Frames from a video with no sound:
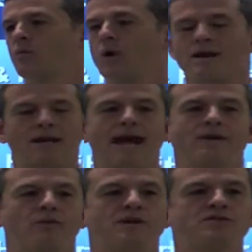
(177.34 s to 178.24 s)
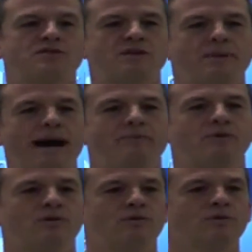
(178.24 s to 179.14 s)
what language the
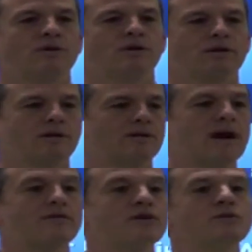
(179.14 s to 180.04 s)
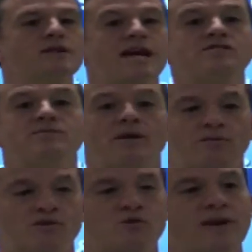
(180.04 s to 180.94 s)
Bible, the New
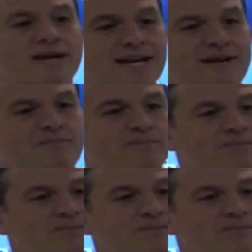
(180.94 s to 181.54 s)
Testament, was written in?